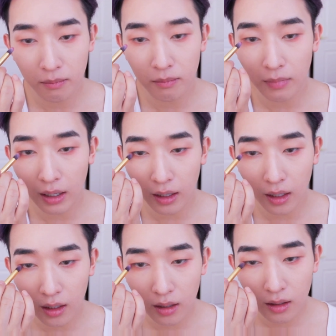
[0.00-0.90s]

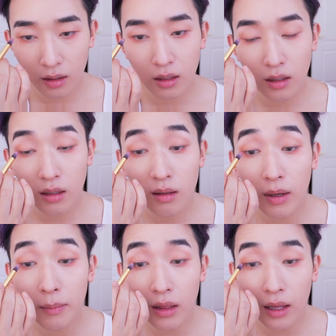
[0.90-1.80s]
my
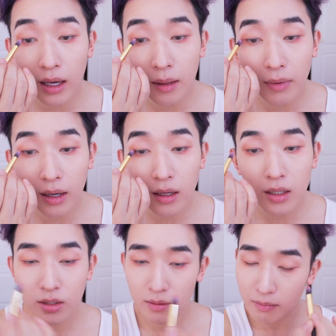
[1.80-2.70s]
Malay and my
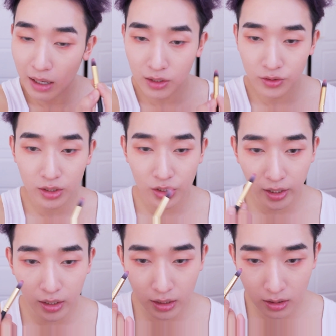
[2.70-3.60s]
Mandarin
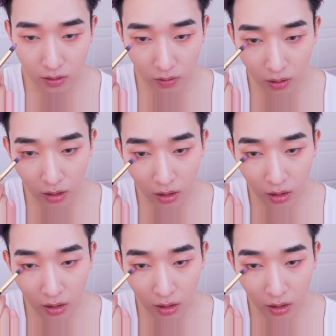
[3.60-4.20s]
Chinese or